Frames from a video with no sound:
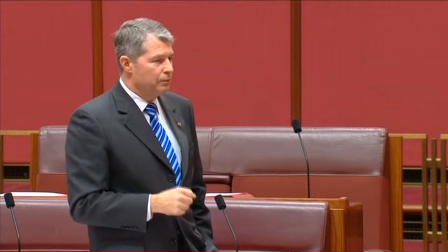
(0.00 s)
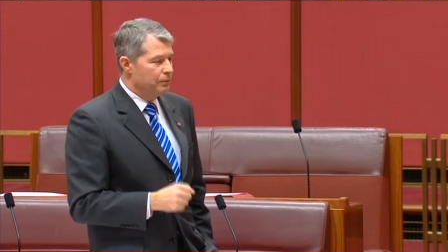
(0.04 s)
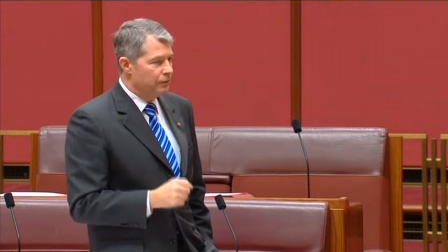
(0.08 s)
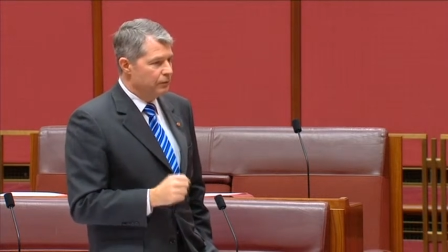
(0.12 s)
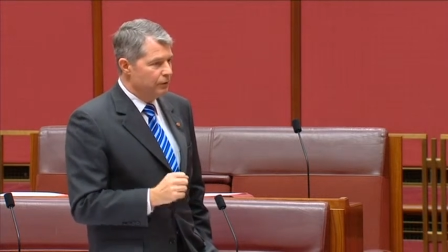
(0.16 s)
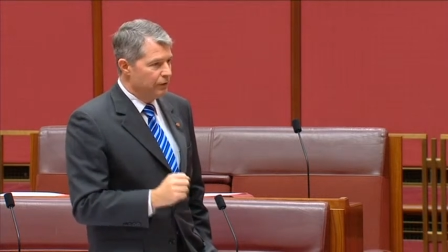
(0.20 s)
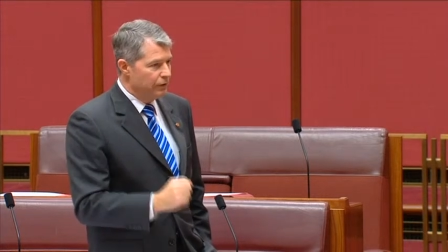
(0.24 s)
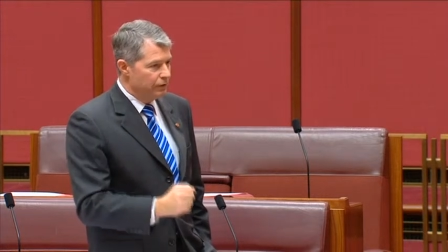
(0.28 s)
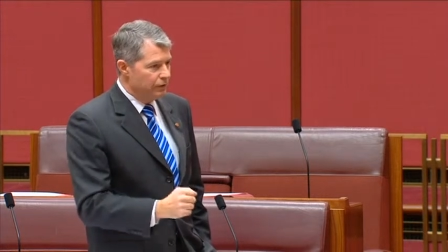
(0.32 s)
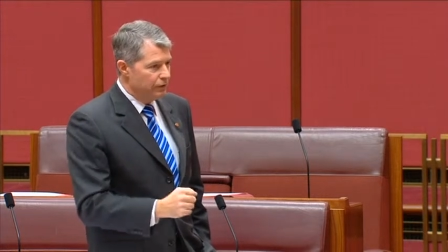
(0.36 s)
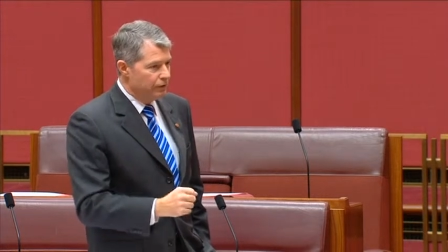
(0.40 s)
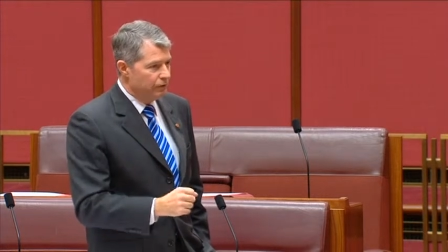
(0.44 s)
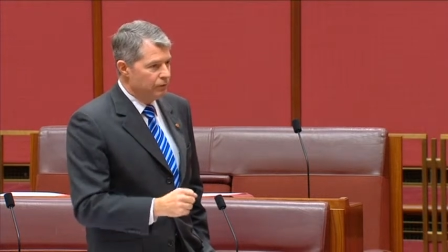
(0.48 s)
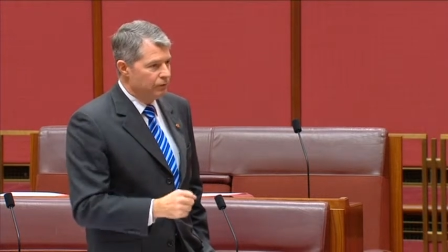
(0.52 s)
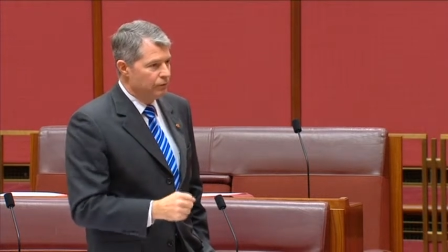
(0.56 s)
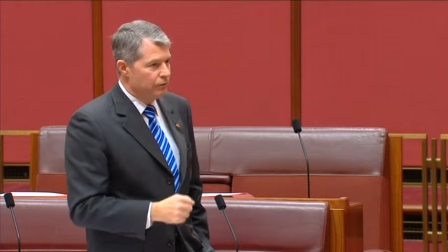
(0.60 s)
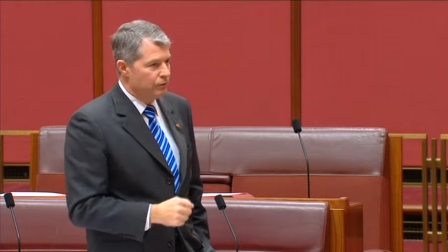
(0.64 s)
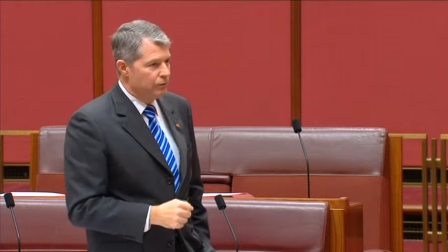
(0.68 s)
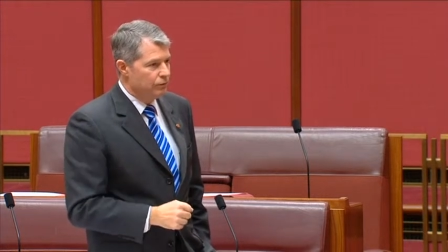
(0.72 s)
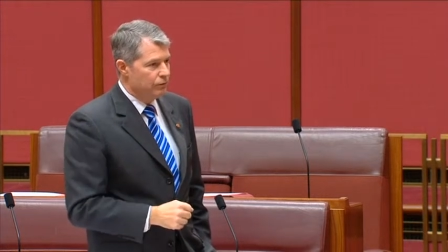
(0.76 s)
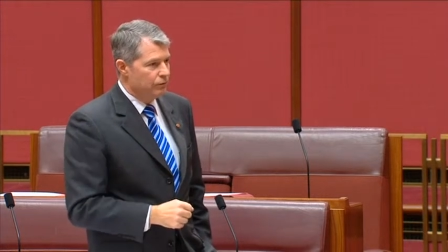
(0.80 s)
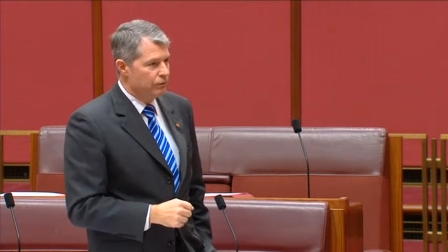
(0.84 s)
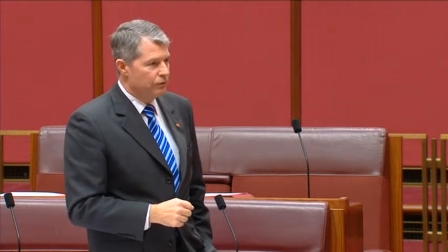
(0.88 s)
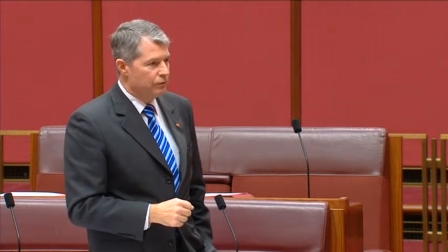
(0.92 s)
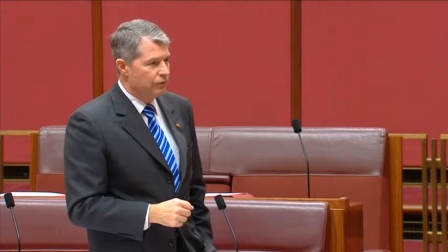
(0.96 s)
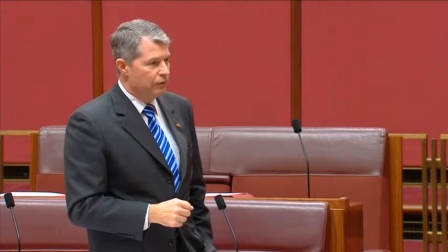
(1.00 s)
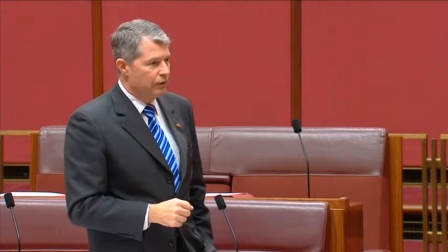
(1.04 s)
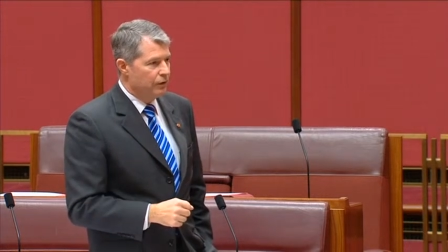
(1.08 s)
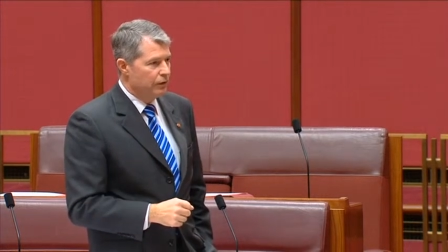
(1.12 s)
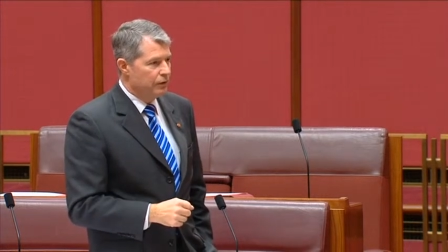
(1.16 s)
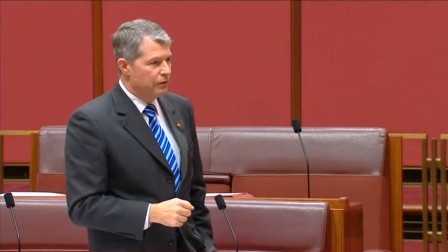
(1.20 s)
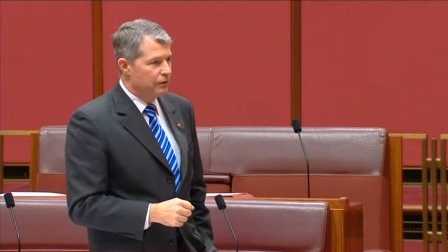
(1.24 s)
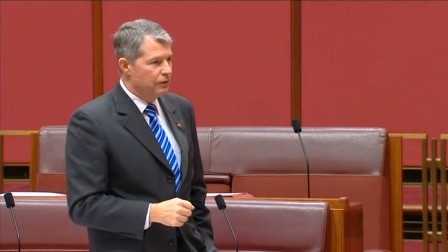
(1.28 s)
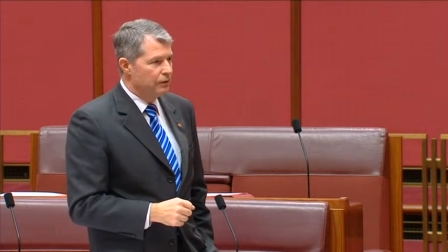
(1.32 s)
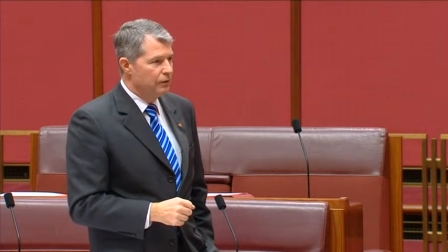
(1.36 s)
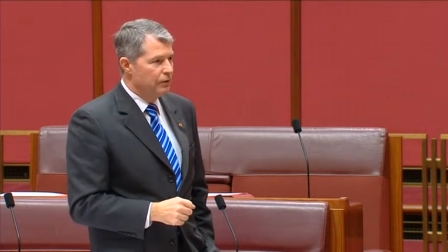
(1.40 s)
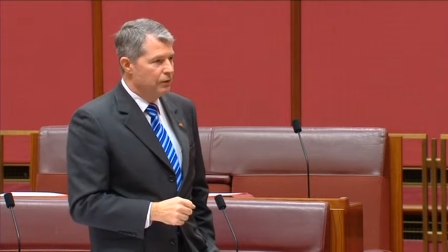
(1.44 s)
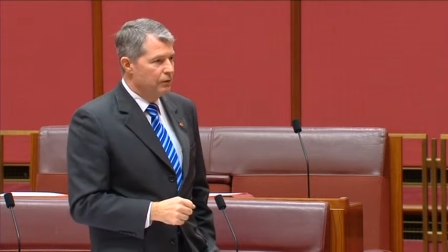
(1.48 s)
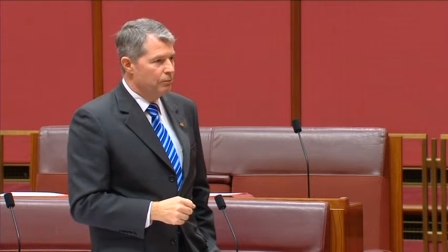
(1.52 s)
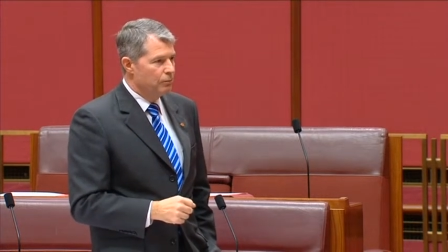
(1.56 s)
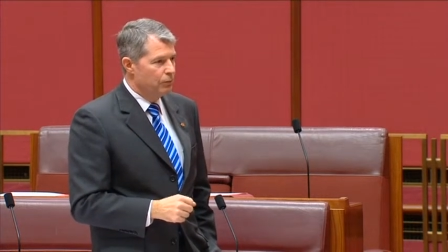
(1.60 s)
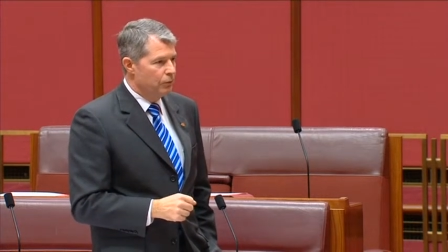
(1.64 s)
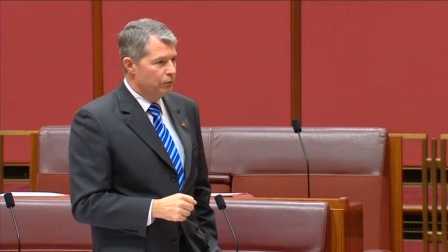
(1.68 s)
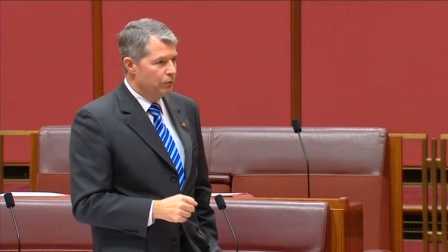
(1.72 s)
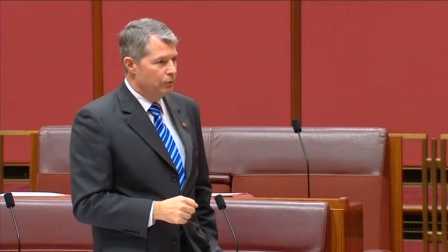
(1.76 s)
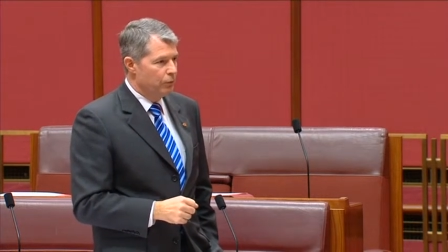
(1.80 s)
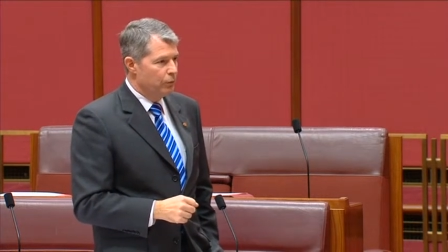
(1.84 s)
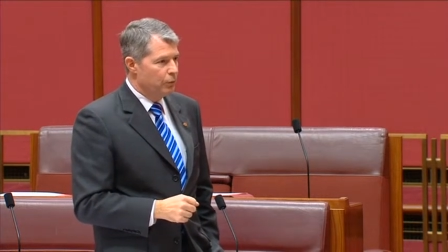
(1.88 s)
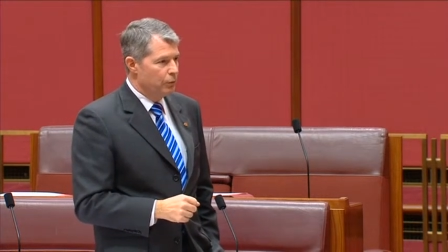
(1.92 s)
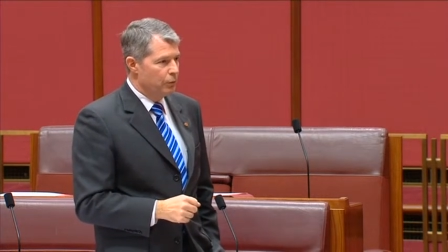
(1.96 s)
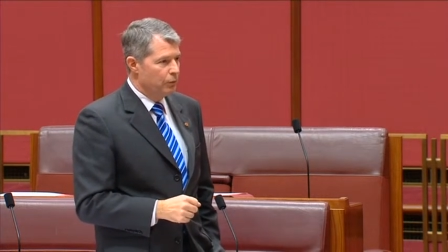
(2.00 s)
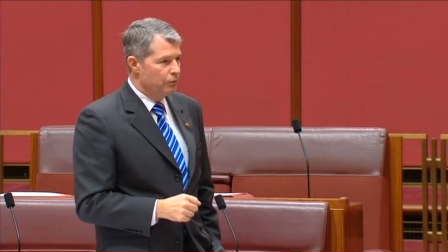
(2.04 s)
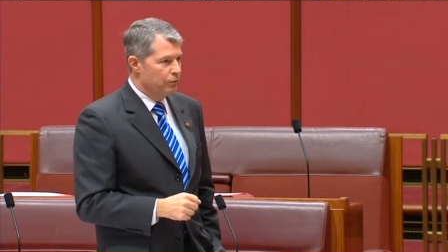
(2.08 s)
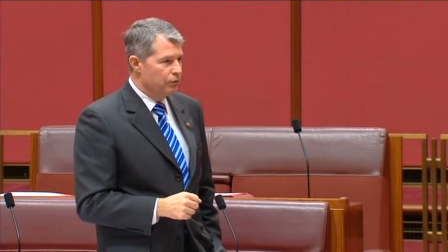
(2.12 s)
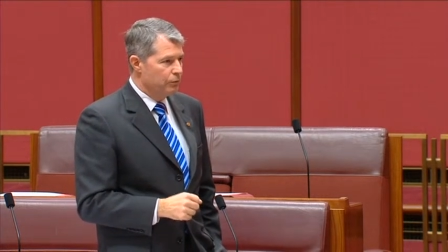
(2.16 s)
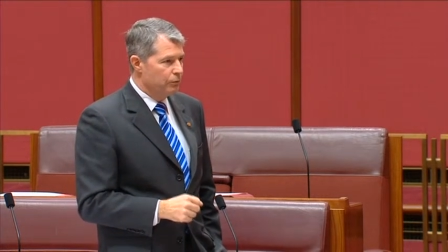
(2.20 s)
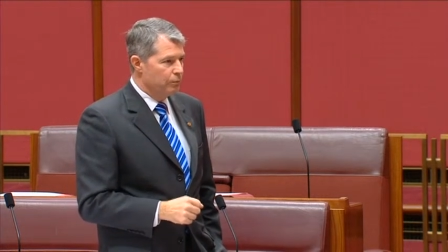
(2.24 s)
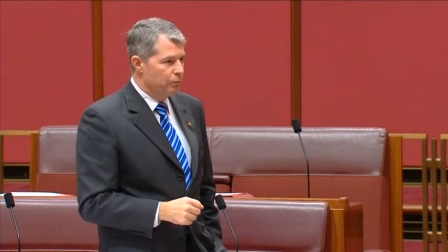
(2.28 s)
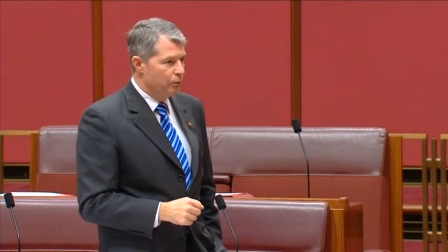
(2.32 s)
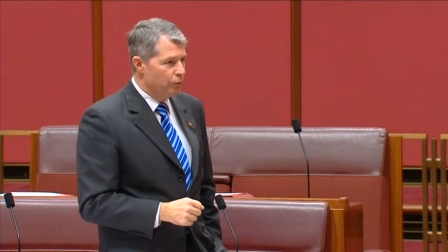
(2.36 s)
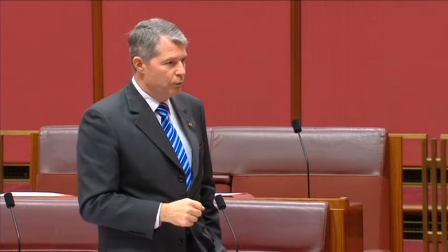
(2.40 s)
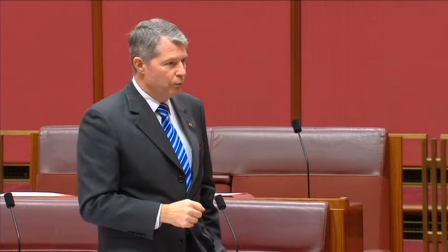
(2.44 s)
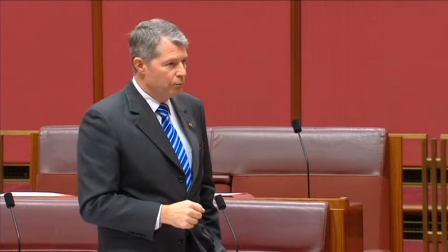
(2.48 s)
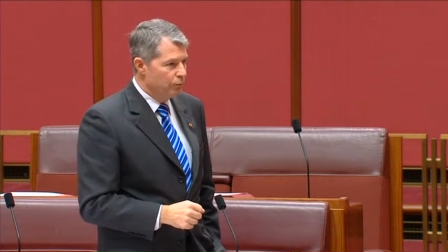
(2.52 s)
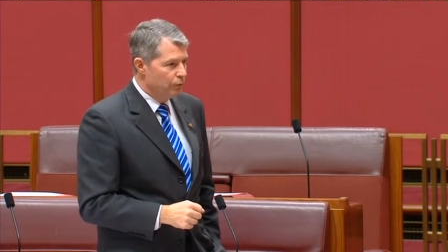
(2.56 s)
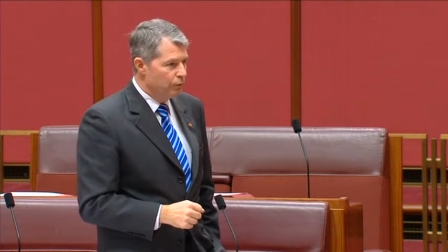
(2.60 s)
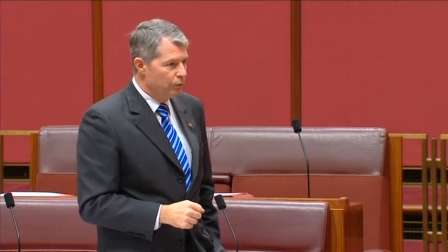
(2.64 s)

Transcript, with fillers: particularly civil society, before we would support